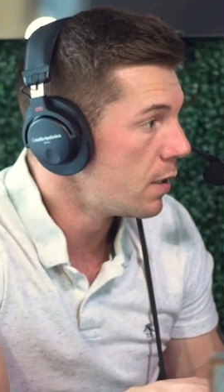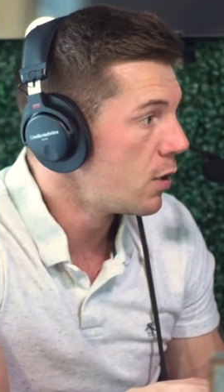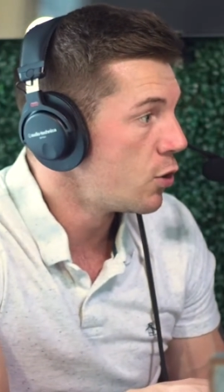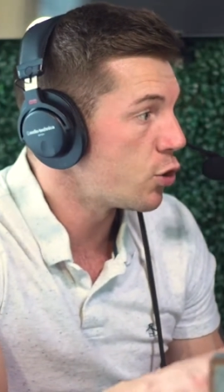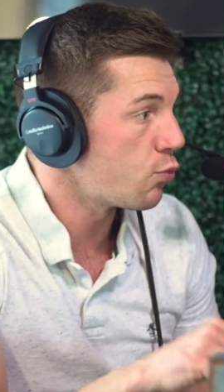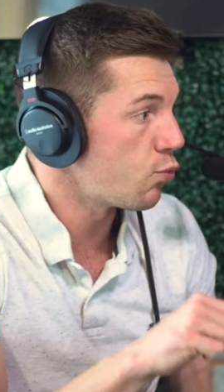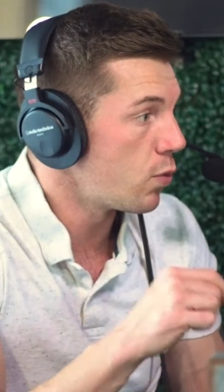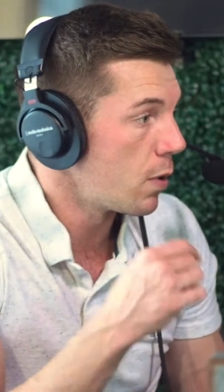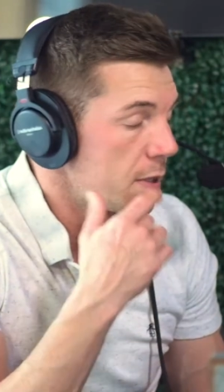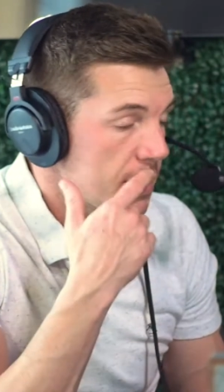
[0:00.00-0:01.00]
set it up
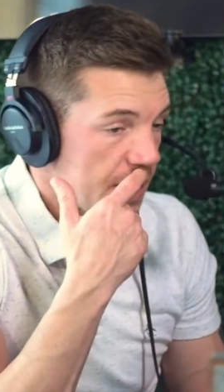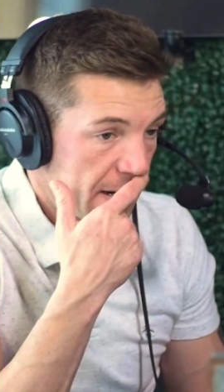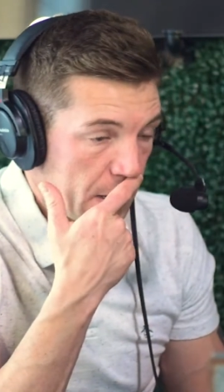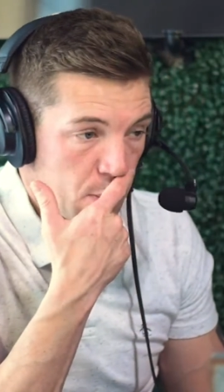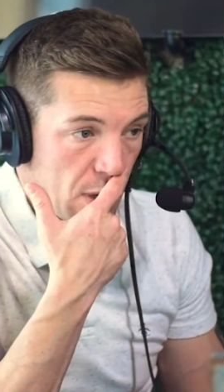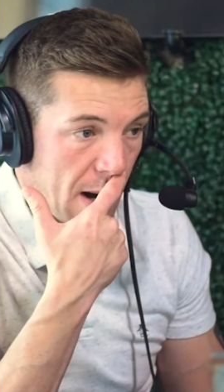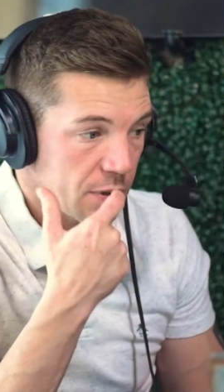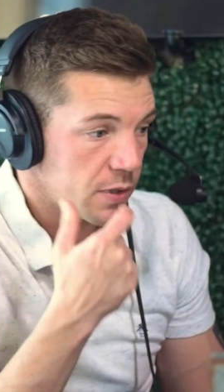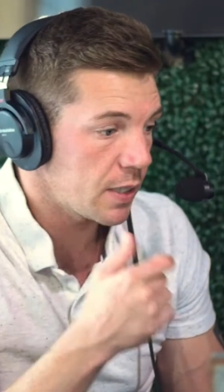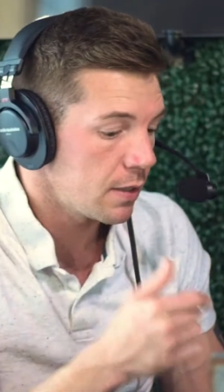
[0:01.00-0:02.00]

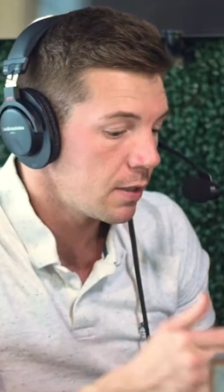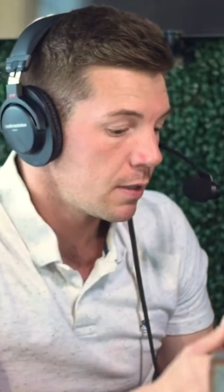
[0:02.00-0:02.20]
properly,